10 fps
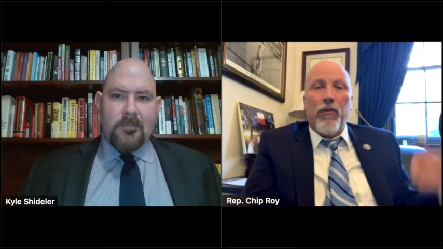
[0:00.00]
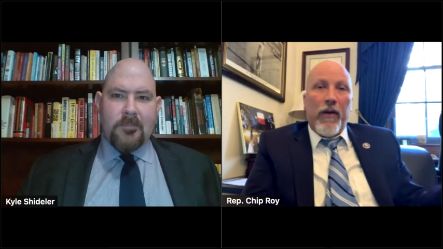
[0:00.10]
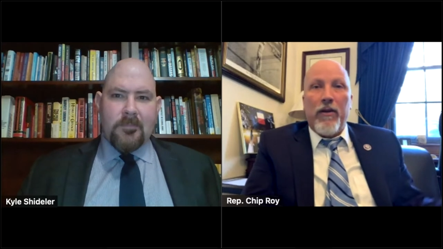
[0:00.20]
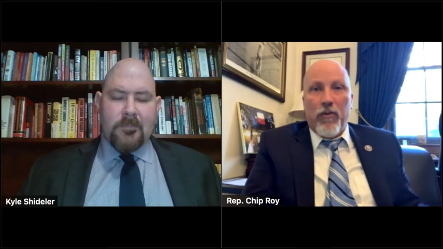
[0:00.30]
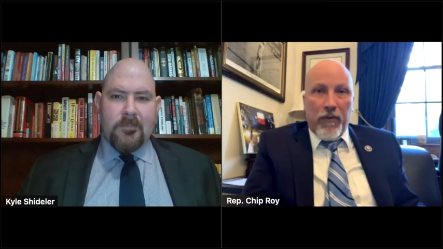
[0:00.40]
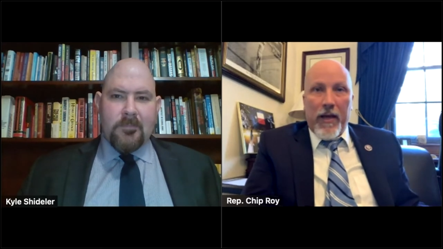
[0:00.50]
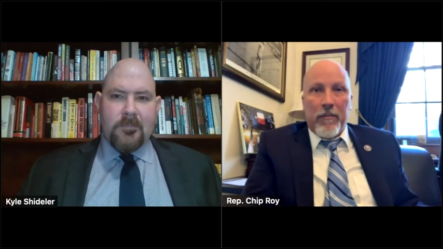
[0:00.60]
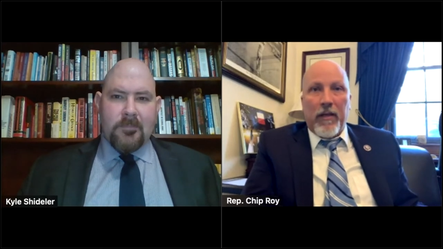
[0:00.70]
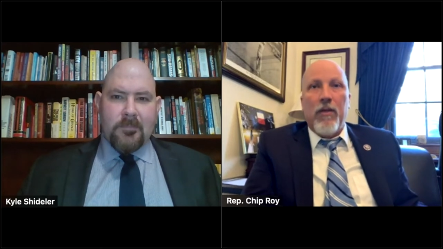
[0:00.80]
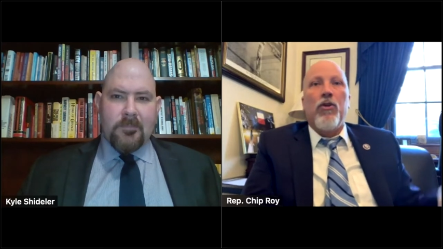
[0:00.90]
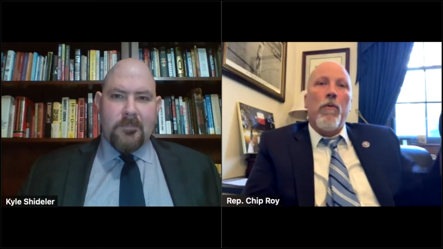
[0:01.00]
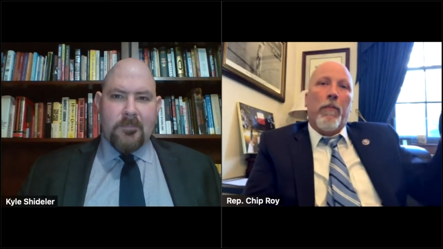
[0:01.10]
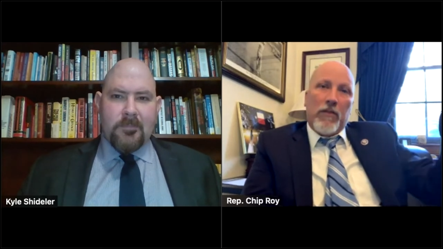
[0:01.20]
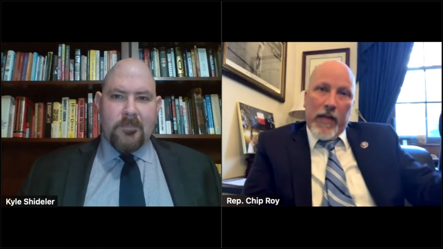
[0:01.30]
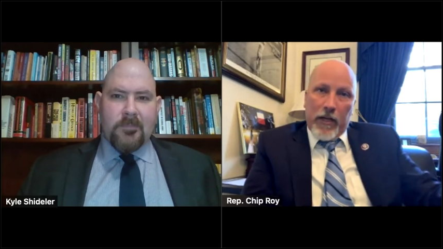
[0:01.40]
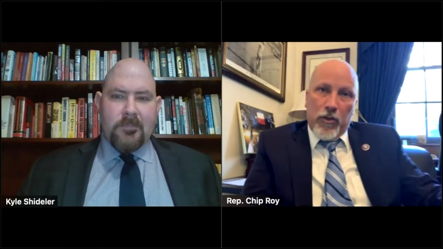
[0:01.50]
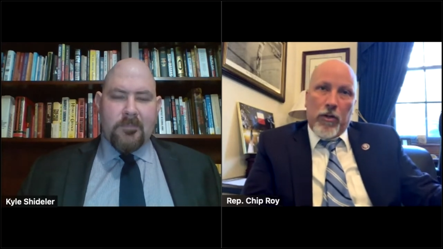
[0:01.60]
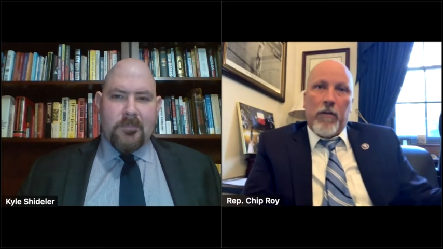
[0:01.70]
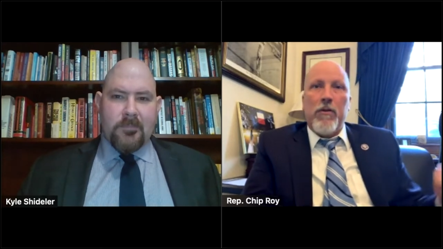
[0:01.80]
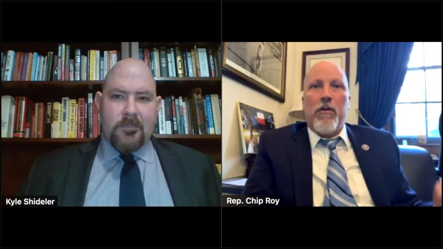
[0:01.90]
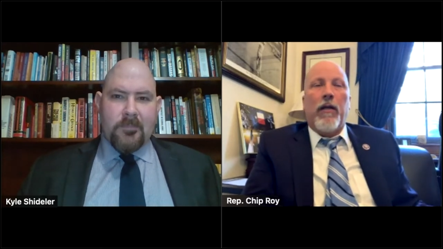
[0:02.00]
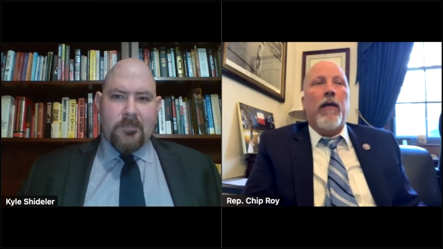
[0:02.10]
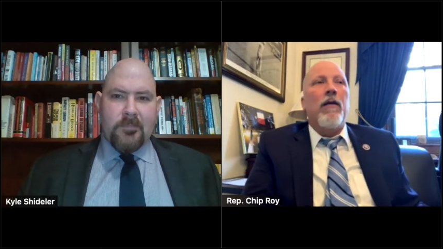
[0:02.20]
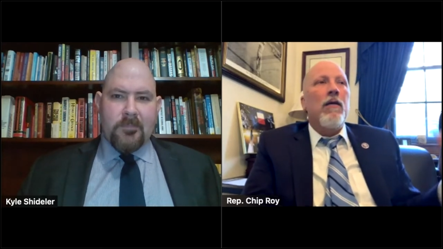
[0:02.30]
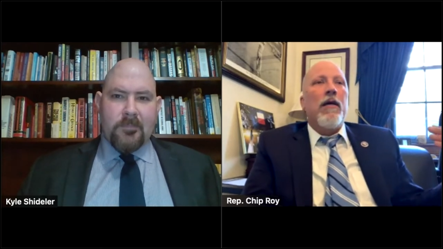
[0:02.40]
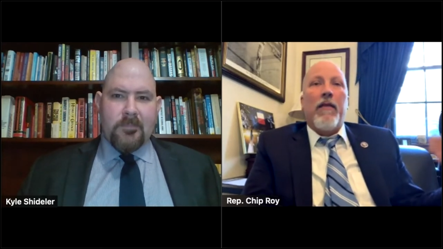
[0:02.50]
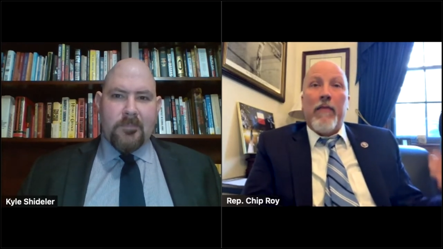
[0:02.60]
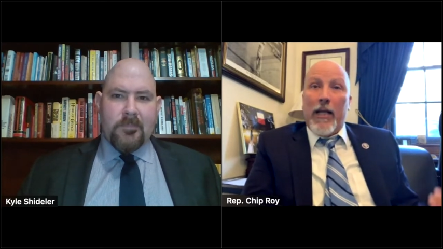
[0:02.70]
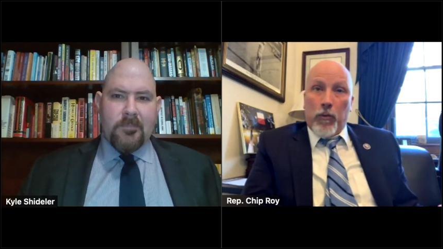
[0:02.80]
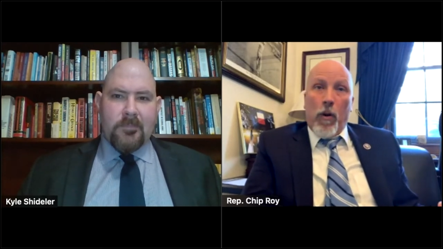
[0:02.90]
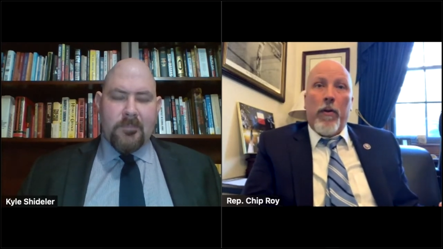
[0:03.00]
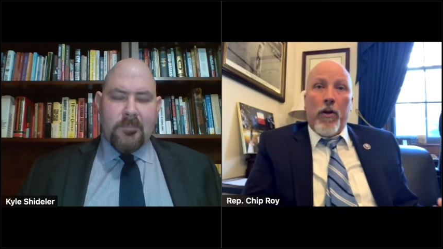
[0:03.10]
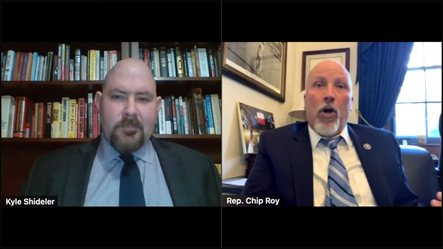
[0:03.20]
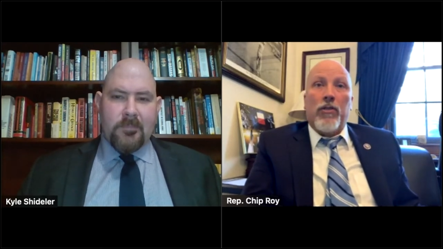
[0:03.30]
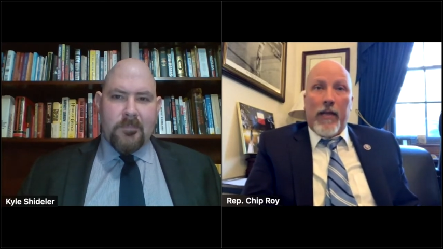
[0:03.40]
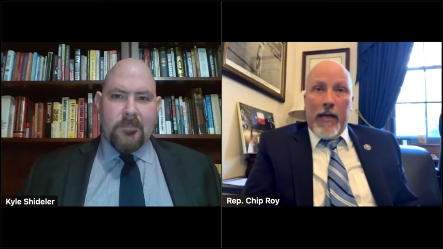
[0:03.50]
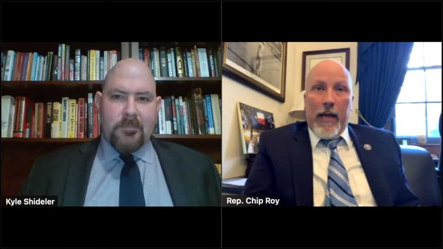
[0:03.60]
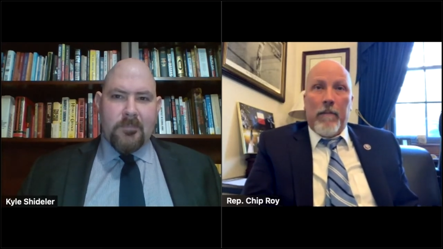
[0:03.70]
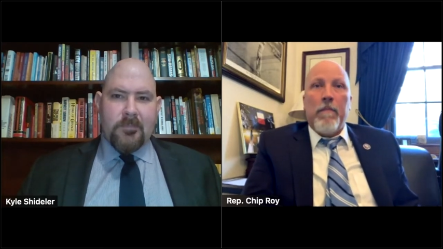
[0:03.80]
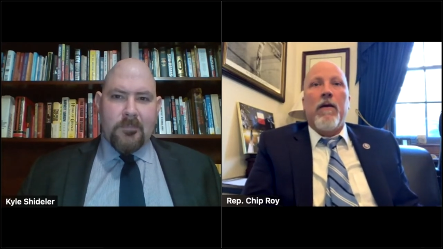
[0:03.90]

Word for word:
Speaker 1: defend your family. You protect your community. And that's where we are today.